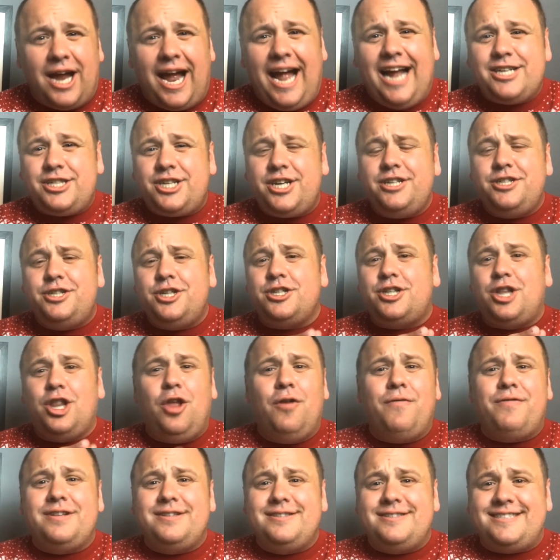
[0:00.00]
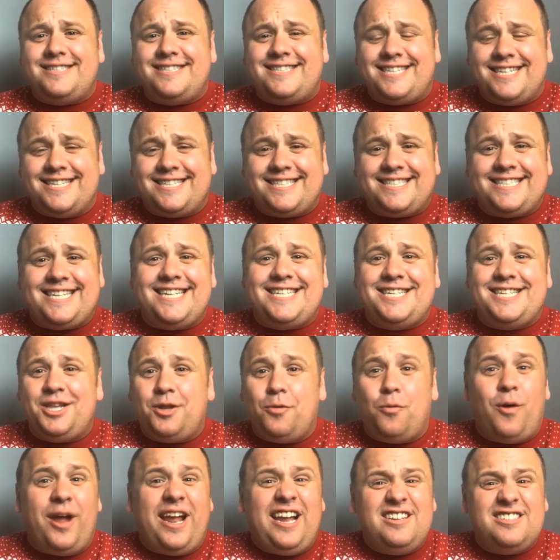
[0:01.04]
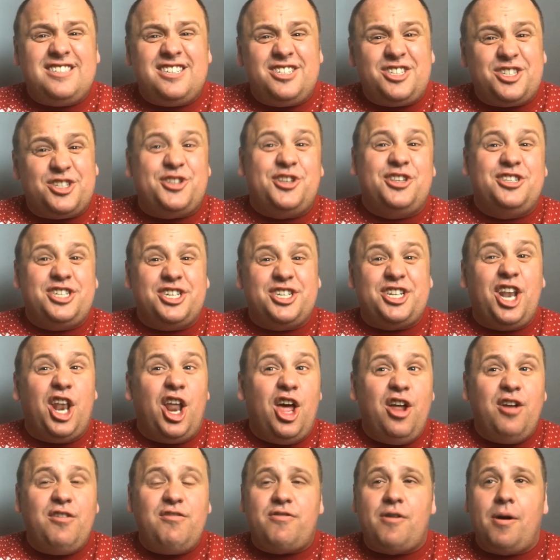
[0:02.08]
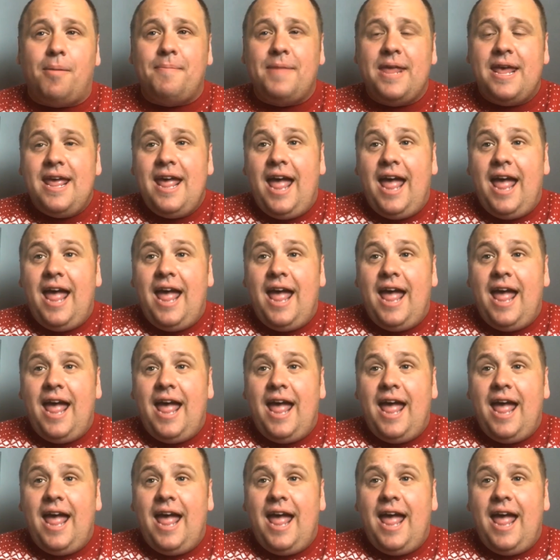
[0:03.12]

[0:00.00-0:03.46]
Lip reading: actually just loving to sit in the wings and just learn from.